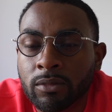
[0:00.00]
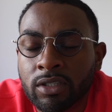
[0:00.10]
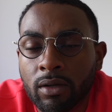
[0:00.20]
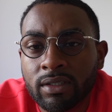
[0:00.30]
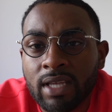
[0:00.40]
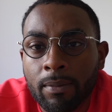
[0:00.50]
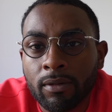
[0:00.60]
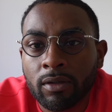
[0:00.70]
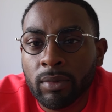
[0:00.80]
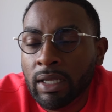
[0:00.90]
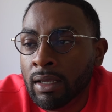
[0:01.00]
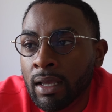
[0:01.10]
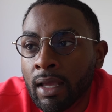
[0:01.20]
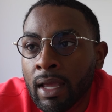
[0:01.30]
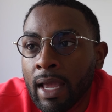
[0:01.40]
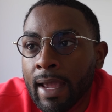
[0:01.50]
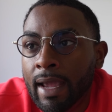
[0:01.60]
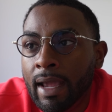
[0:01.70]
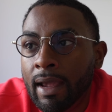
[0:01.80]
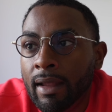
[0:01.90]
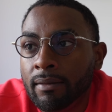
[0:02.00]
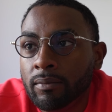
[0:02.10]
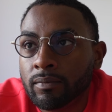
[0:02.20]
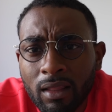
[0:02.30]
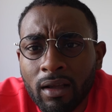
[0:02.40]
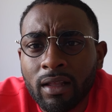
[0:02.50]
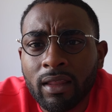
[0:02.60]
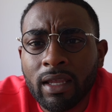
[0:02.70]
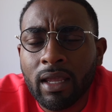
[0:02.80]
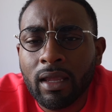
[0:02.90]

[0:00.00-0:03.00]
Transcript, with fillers: So it's happened to me and luckily